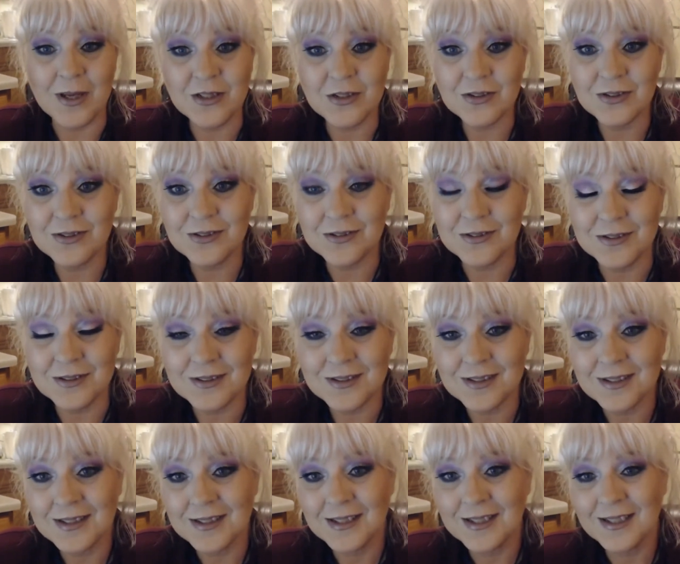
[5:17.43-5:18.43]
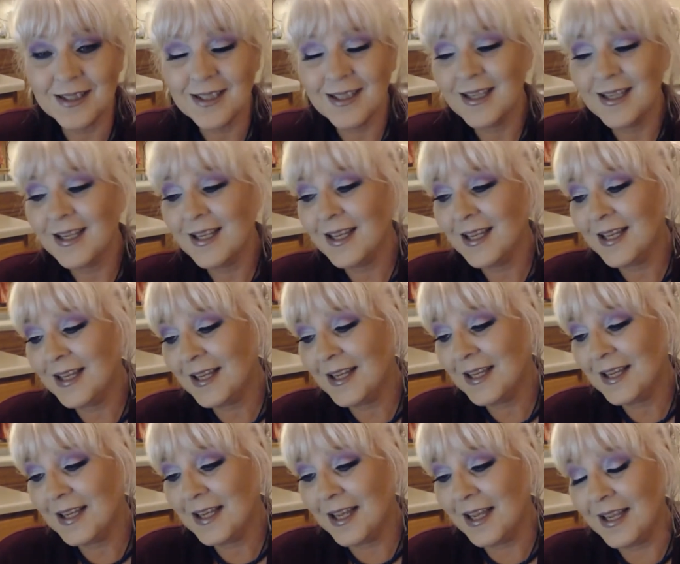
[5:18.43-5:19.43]
shoes
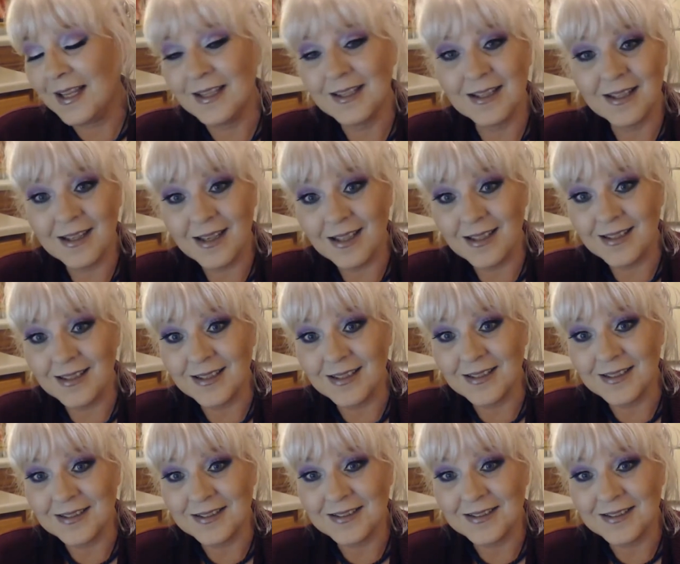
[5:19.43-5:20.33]
and the color.